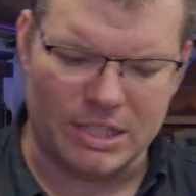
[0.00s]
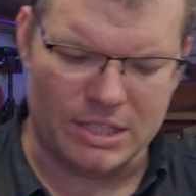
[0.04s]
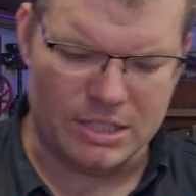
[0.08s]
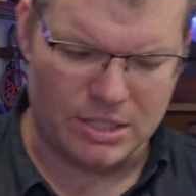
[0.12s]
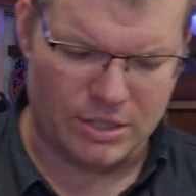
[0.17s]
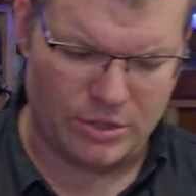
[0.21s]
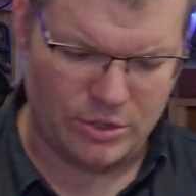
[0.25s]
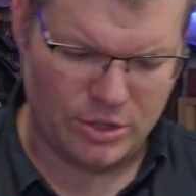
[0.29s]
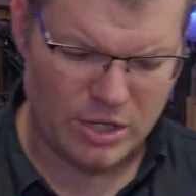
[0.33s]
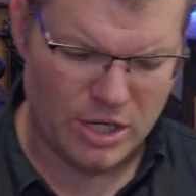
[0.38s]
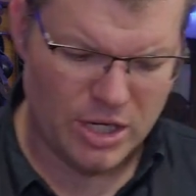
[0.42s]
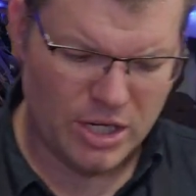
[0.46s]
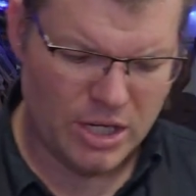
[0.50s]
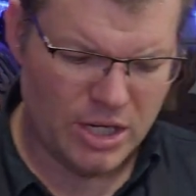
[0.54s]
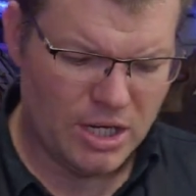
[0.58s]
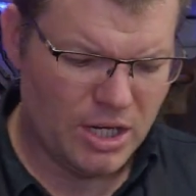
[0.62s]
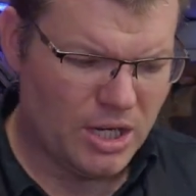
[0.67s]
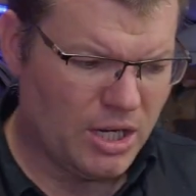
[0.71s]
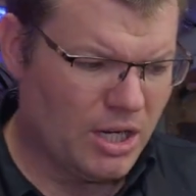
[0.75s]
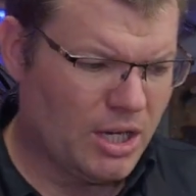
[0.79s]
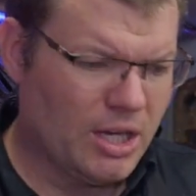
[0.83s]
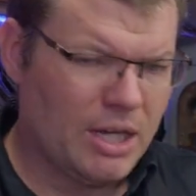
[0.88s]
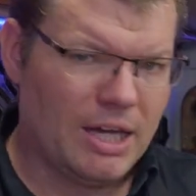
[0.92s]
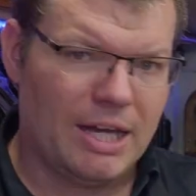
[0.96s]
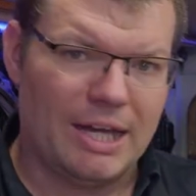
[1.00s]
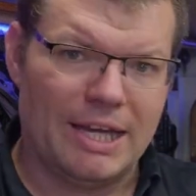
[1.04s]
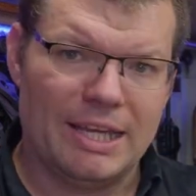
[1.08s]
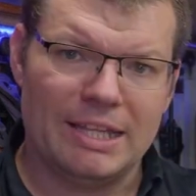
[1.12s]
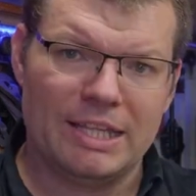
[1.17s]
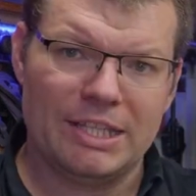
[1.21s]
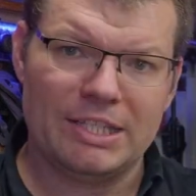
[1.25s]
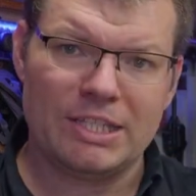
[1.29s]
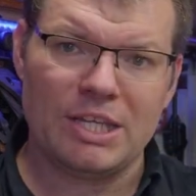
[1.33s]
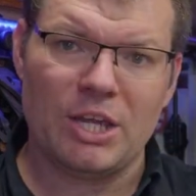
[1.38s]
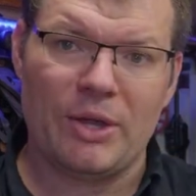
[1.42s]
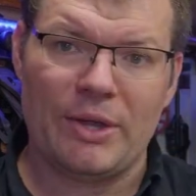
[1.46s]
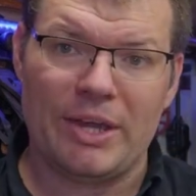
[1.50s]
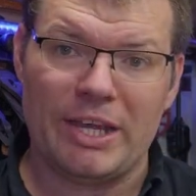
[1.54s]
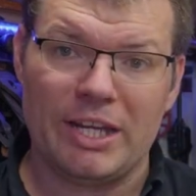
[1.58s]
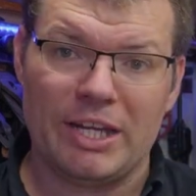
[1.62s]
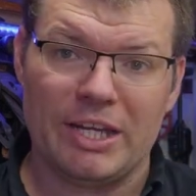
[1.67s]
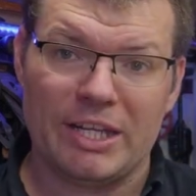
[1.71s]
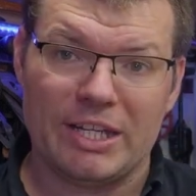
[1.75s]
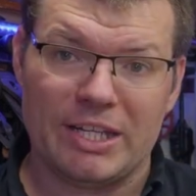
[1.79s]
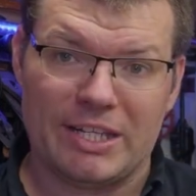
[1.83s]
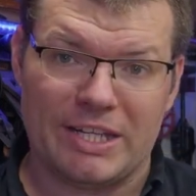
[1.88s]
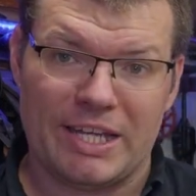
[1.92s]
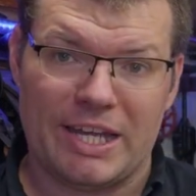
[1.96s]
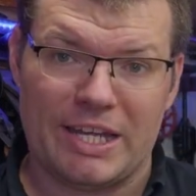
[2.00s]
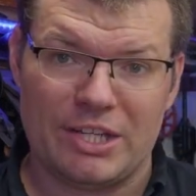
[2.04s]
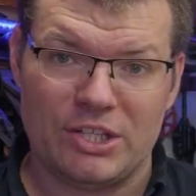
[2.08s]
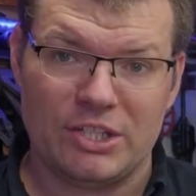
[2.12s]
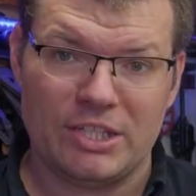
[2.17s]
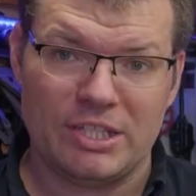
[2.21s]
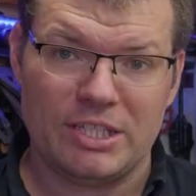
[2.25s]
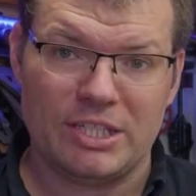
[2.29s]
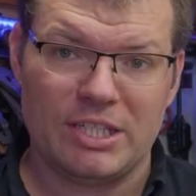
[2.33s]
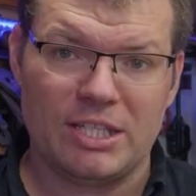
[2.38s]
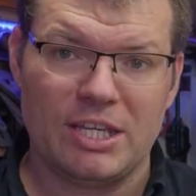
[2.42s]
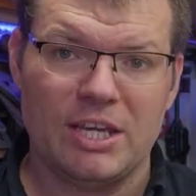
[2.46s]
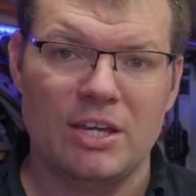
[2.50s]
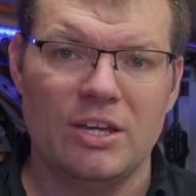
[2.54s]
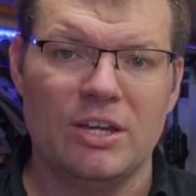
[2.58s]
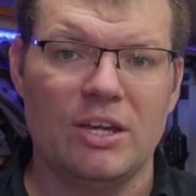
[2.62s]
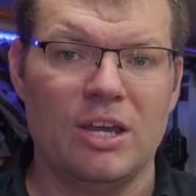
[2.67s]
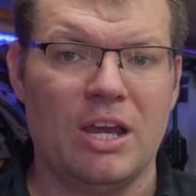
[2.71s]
So let's go ahead and attach this.